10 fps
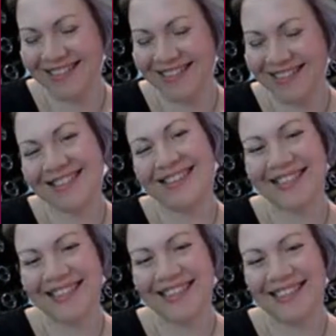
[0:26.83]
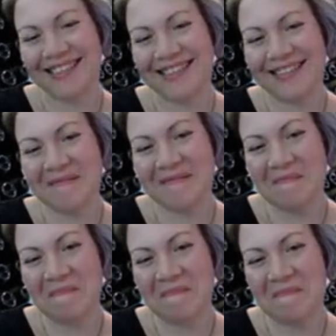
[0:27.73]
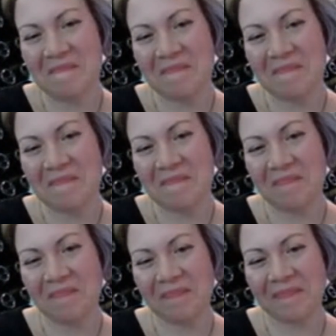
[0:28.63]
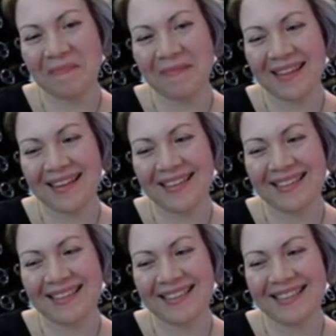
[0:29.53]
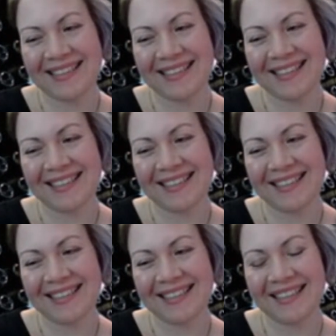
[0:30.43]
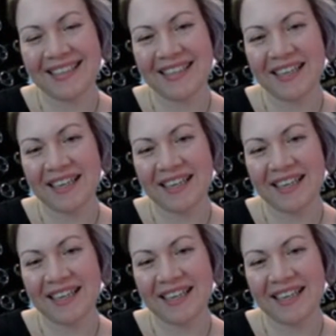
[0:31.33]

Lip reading: Nobody speaks.